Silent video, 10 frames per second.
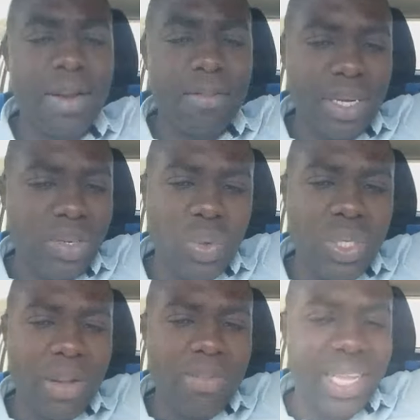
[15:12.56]
them and do
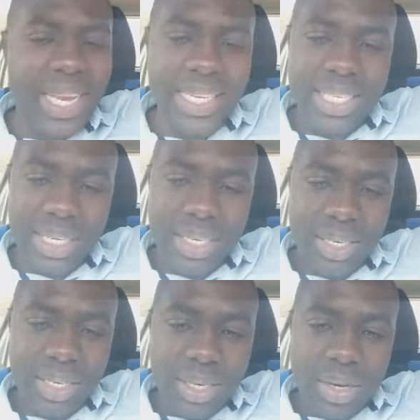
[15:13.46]
something like that.
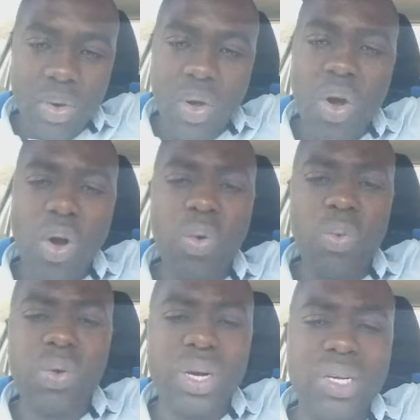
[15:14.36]
No, all
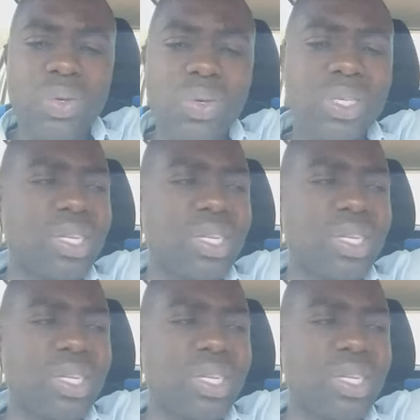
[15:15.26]
we're going to do is